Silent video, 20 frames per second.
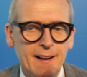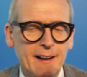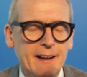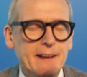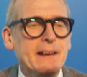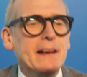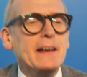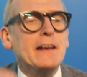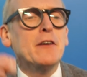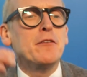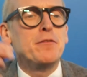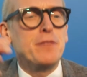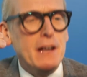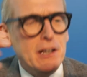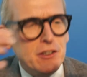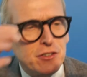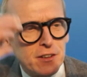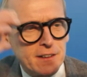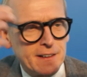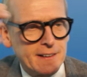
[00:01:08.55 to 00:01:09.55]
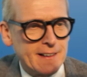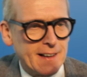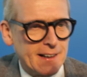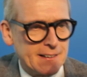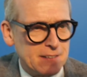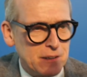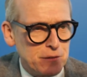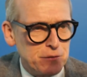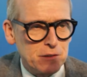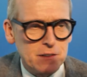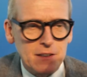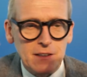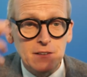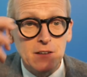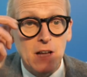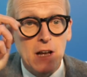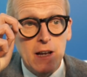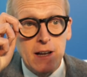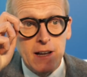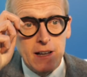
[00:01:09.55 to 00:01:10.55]
in innovation and creativity
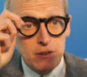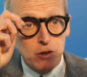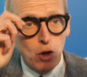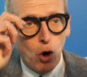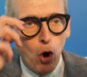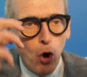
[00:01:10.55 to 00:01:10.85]
is